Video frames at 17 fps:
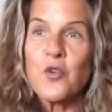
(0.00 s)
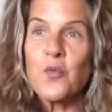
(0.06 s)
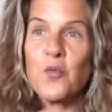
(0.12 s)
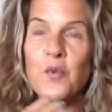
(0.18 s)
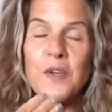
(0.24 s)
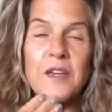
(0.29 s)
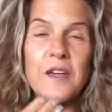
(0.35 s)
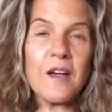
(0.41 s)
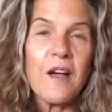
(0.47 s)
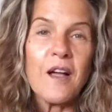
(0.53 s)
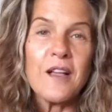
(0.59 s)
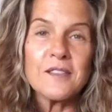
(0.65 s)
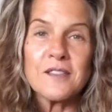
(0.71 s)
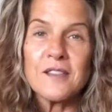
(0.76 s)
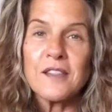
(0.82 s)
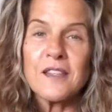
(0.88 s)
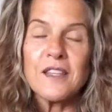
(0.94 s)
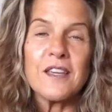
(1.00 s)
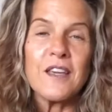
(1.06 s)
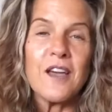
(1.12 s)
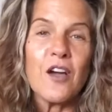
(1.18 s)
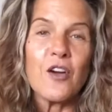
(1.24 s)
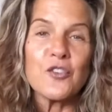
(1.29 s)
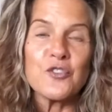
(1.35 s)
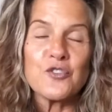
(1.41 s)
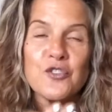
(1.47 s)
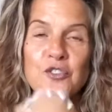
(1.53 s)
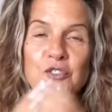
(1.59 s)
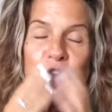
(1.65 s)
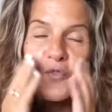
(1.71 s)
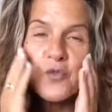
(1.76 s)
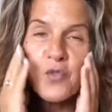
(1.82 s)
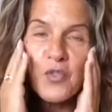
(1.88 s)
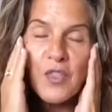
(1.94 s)
We constantly are
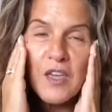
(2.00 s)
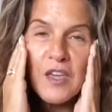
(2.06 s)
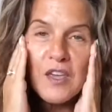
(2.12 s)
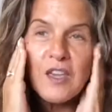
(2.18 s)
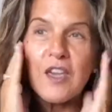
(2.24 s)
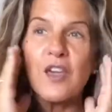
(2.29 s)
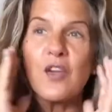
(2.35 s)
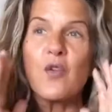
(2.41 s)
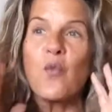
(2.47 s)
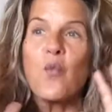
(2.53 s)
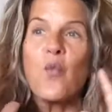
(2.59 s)
just thinking,